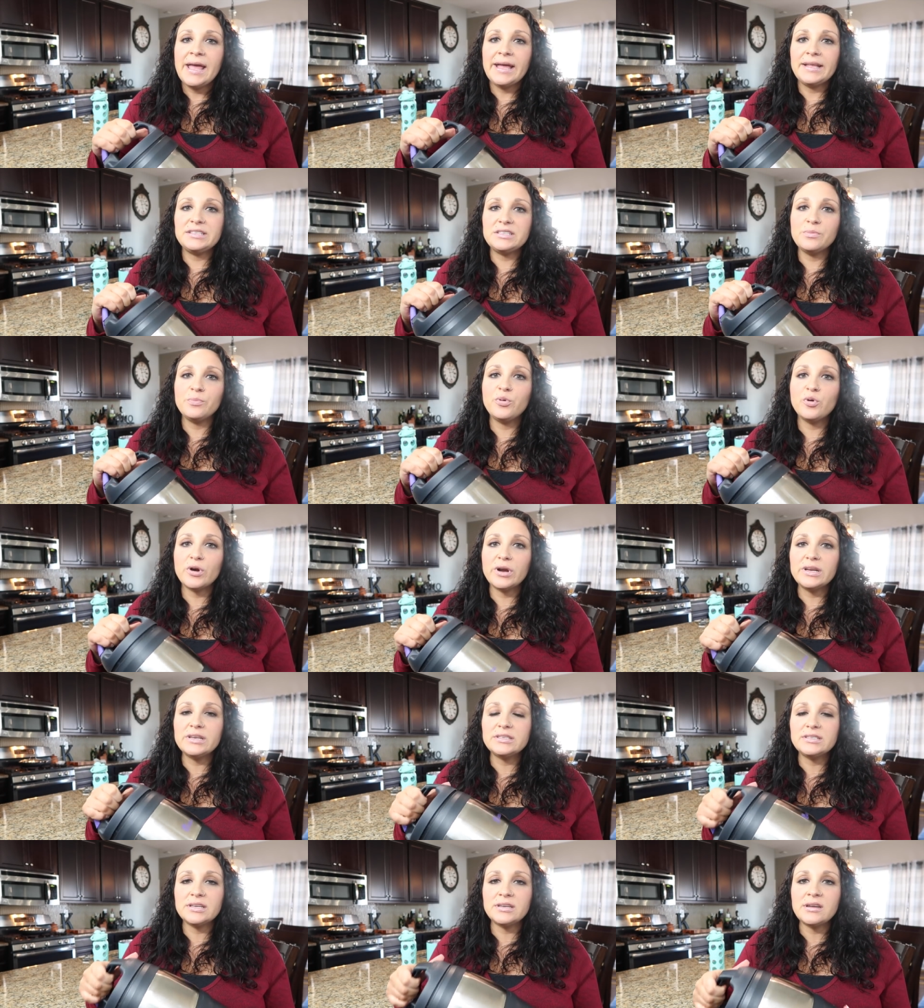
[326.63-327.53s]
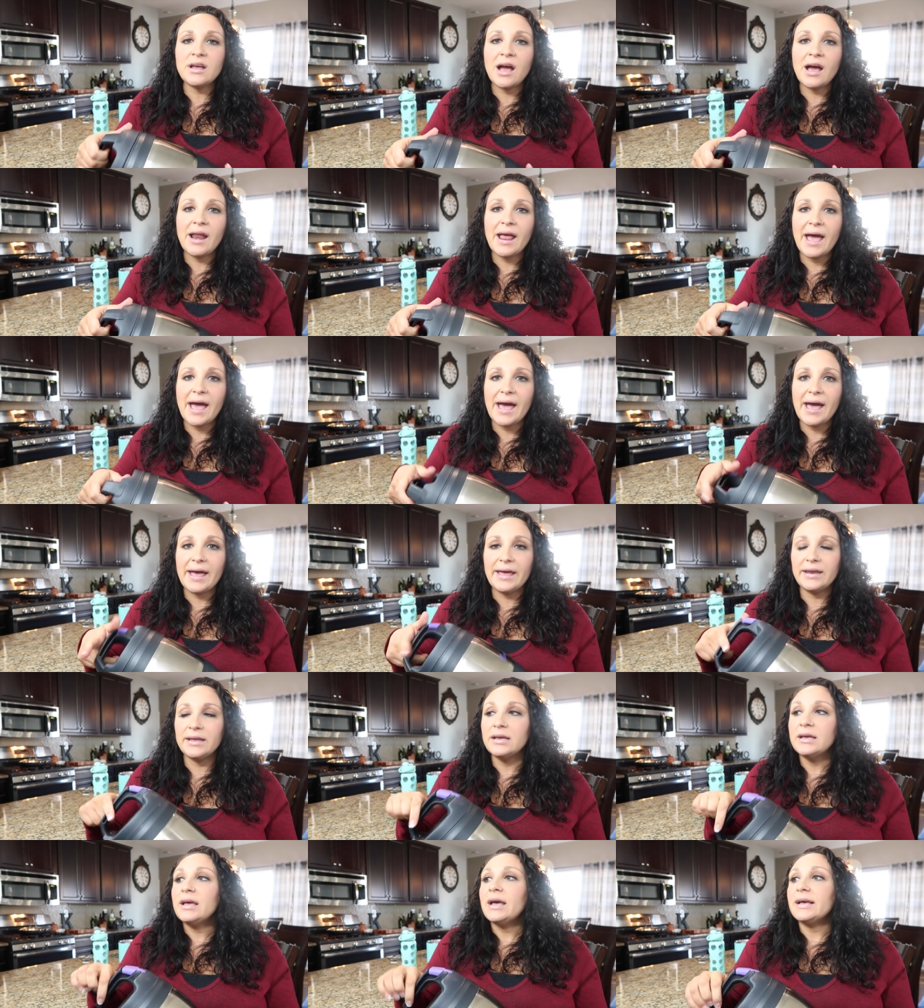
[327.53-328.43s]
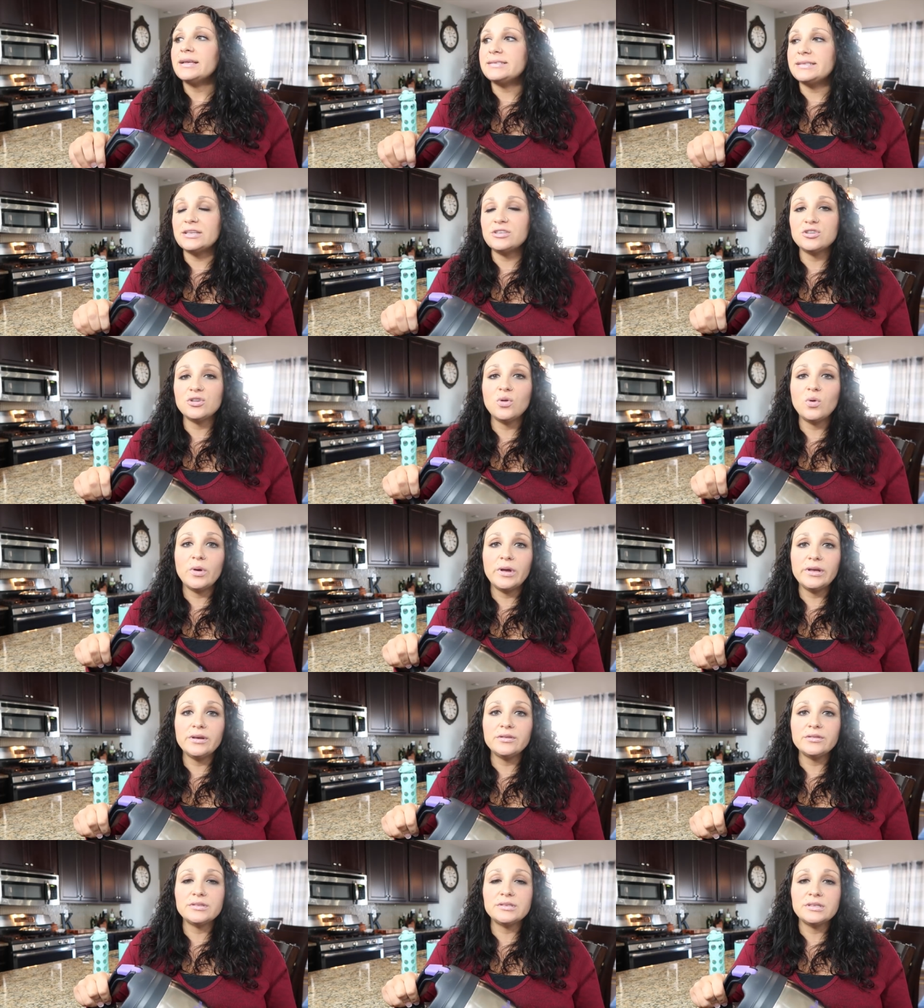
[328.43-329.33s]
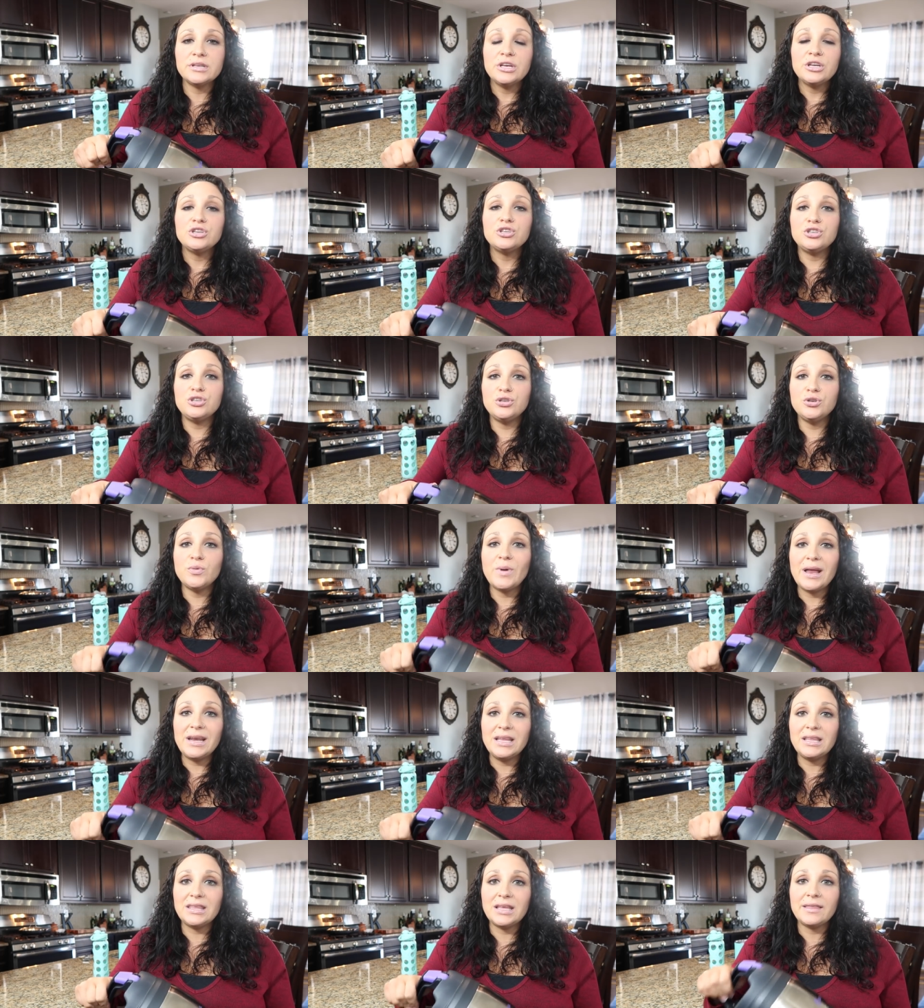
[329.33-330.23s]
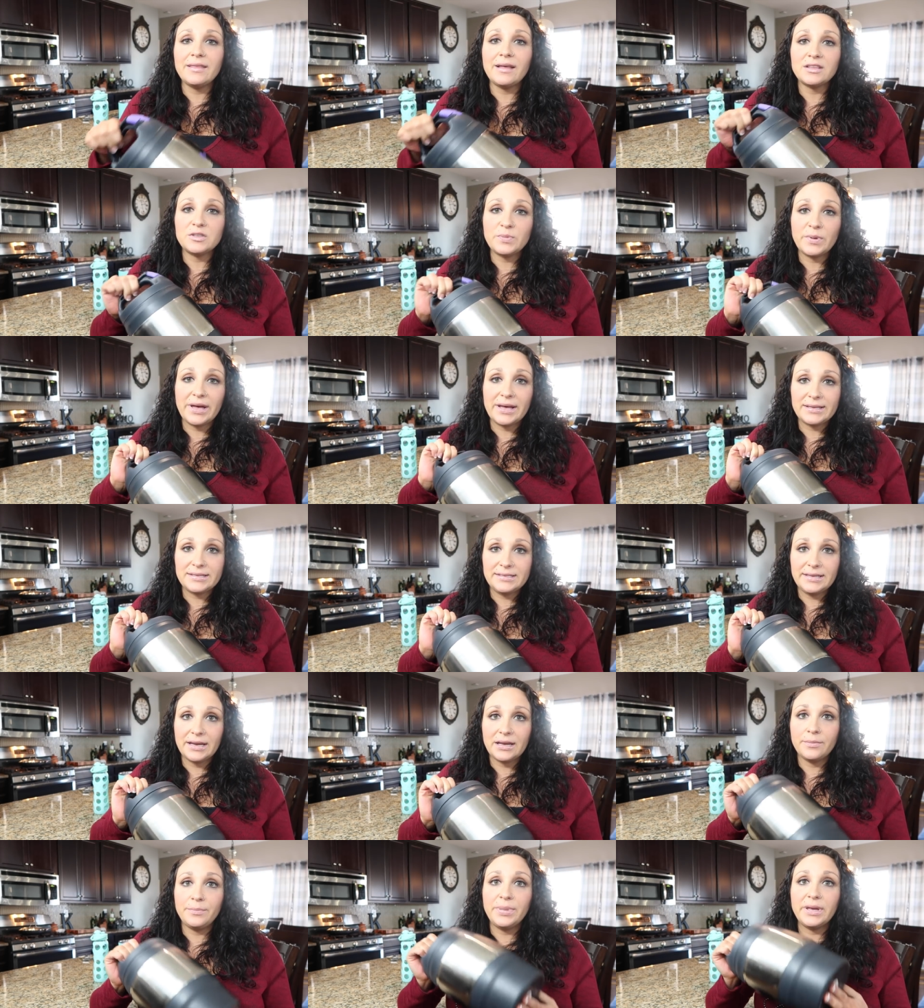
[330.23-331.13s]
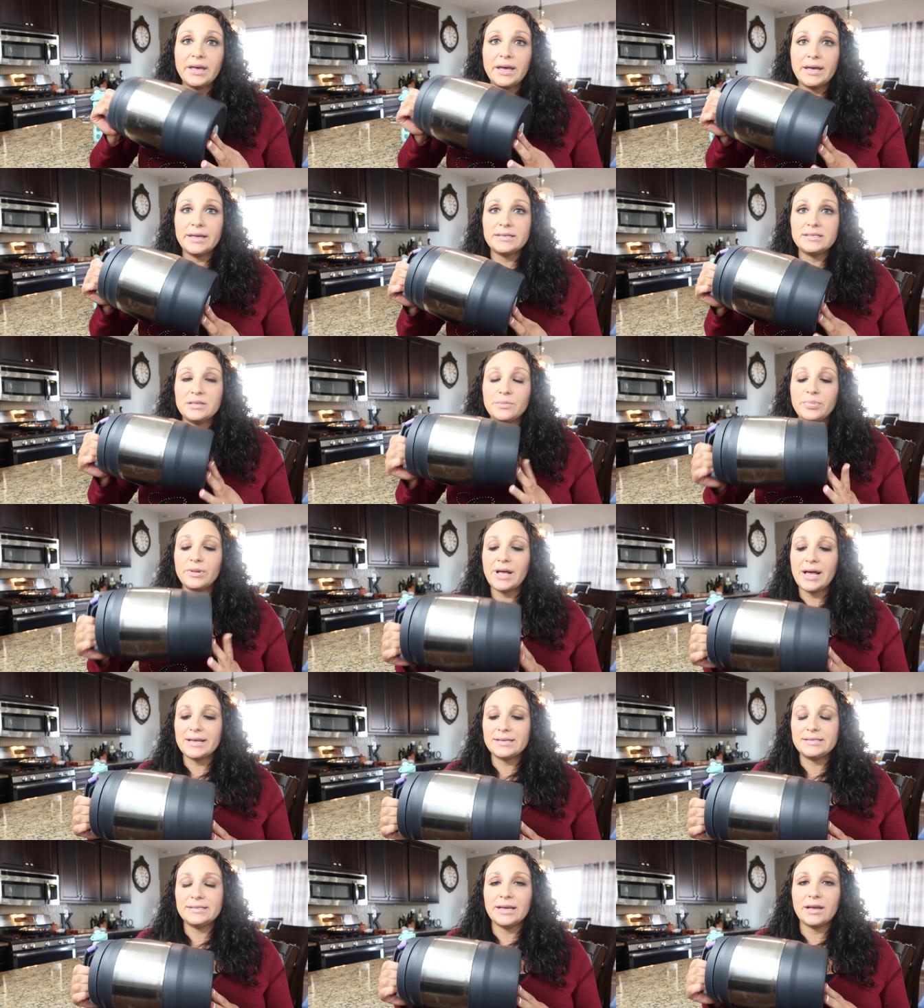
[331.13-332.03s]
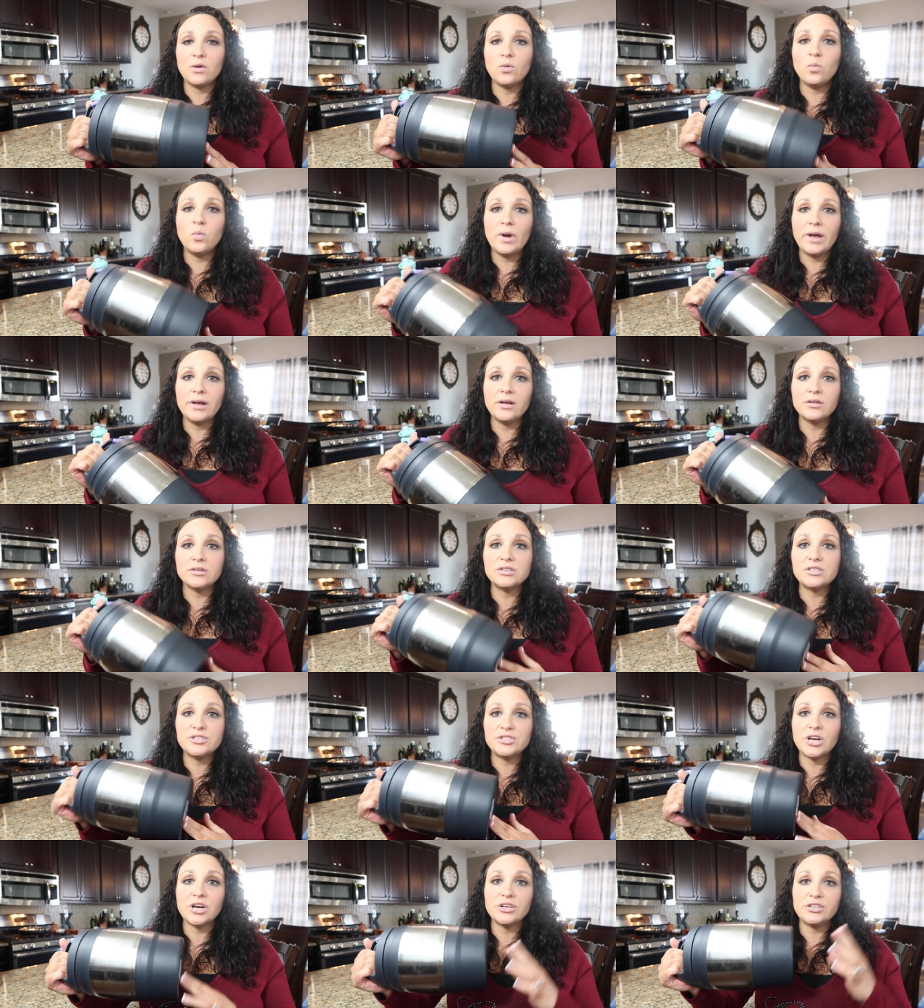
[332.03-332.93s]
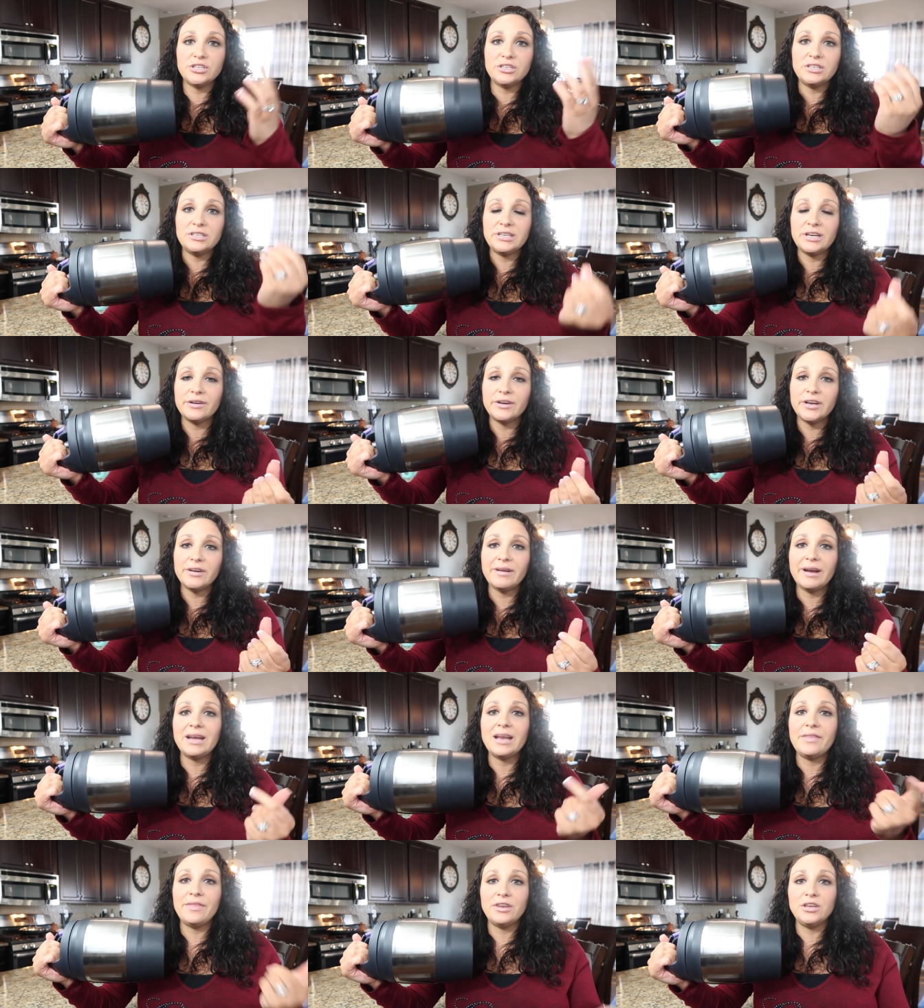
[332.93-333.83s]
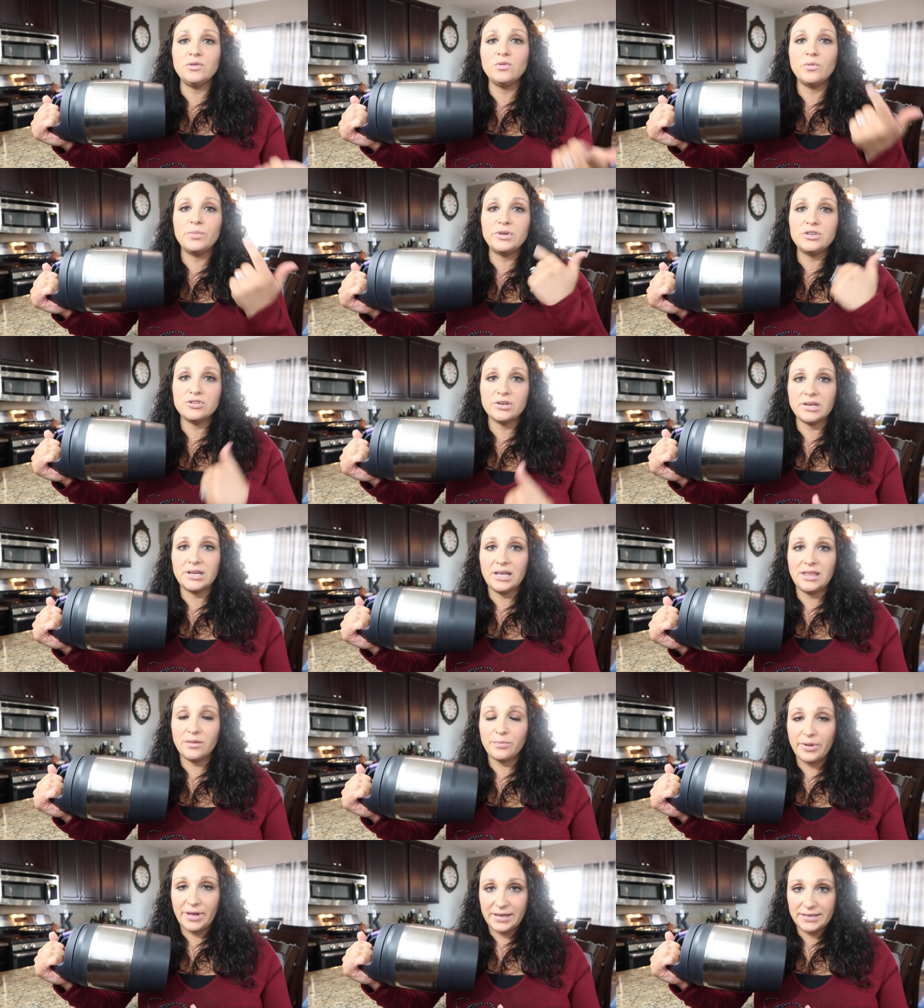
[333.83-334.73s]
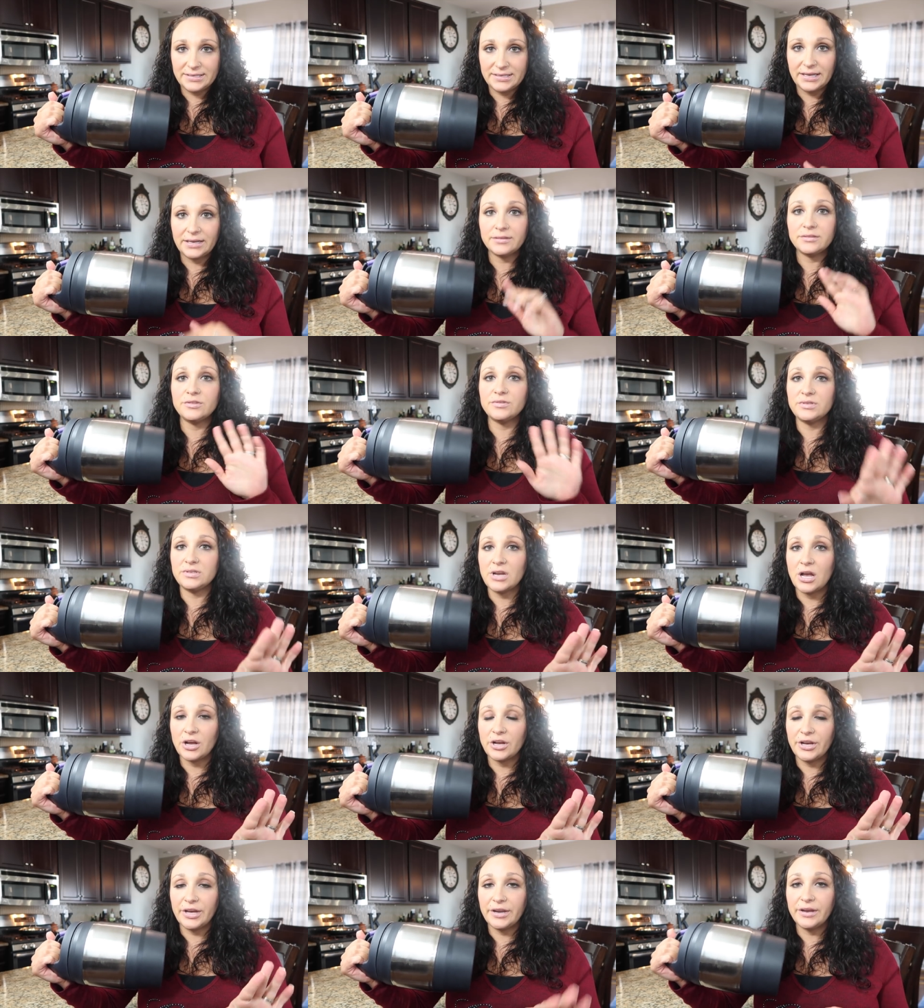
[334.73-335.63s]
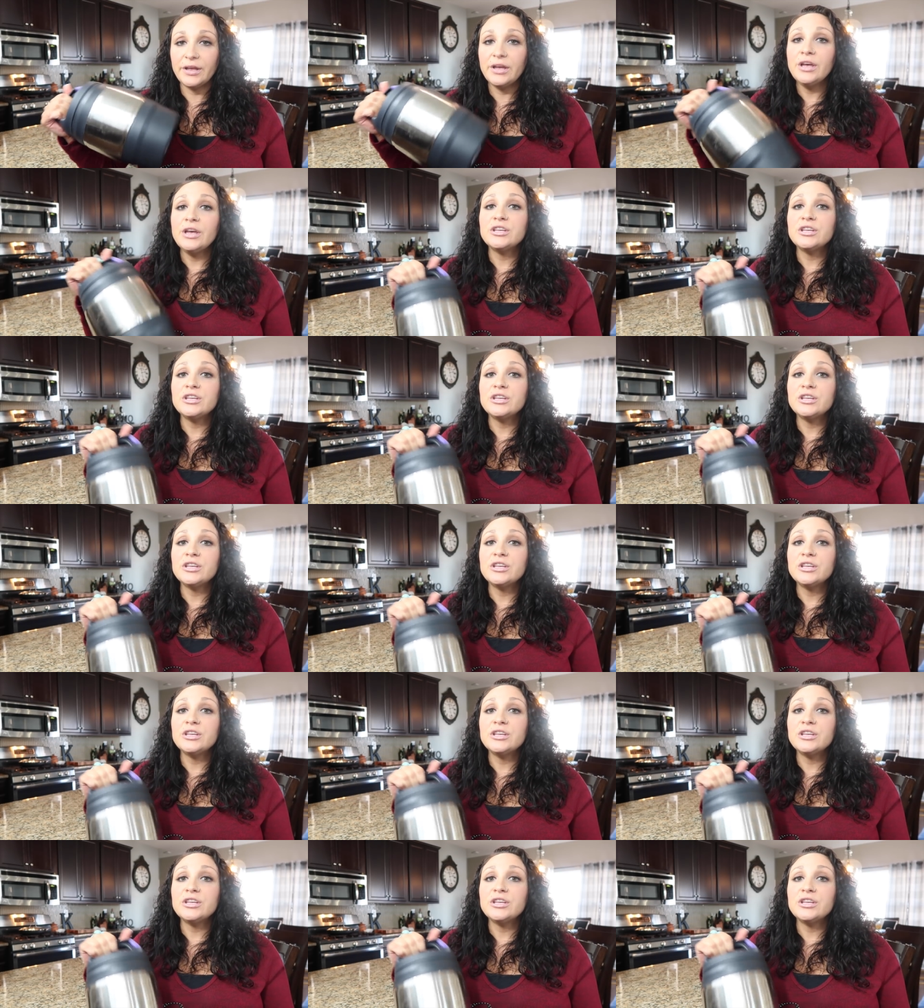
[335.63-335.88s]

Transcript: It's important to not add essential oils to anything that's plastic, because the plastic will start to deteriorate and then you will be drinking the plastic, so it's not good.